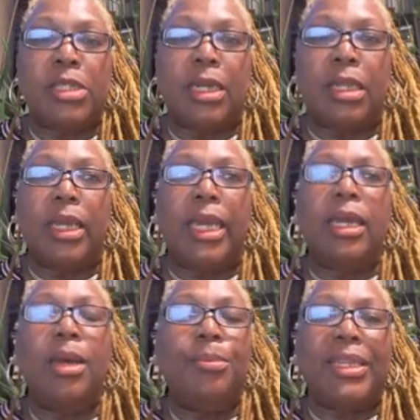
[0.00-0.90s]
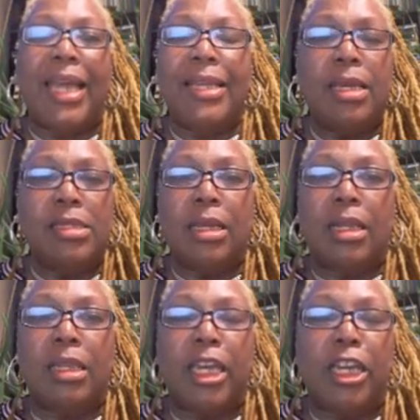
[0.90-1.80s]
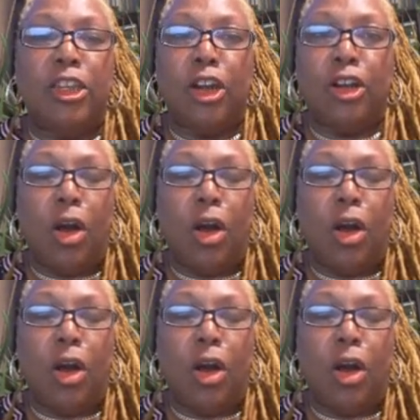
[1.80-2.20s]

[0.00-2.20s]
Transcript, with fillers: to clean but that doesn't clean your